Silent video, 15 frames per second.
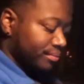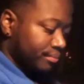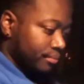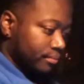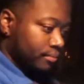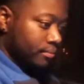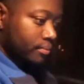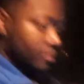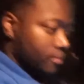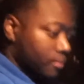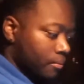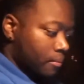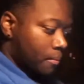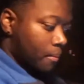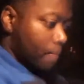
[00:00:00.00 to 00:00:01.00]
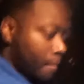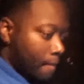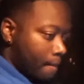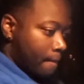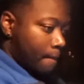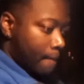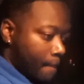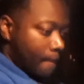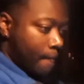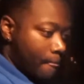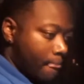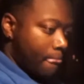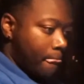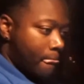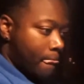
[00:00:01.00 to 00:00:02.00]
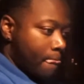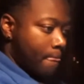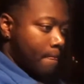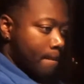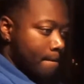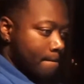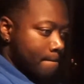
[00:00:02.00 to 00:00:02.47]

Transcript: we walk outside, Darius throwing the trash out, and I was like,